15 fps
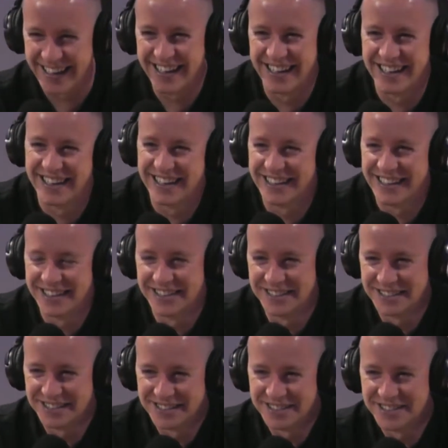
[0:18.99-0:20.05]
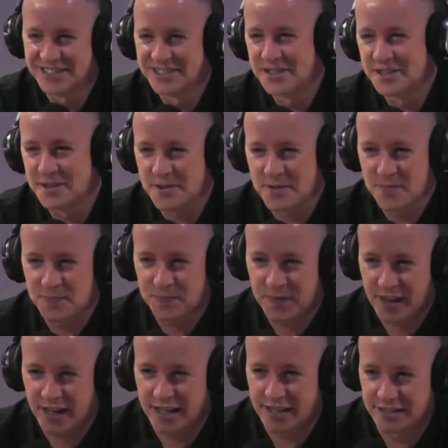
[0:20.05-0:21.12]
No, it was, yeah, when was that? That
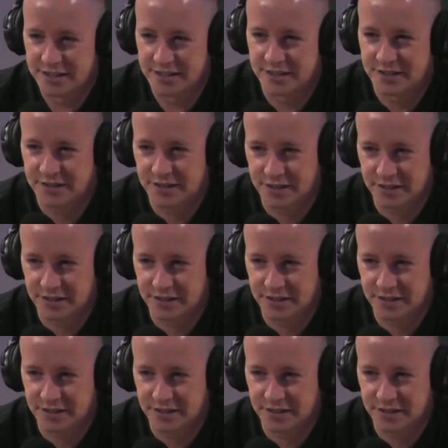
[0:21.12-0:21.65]
was probably 2 or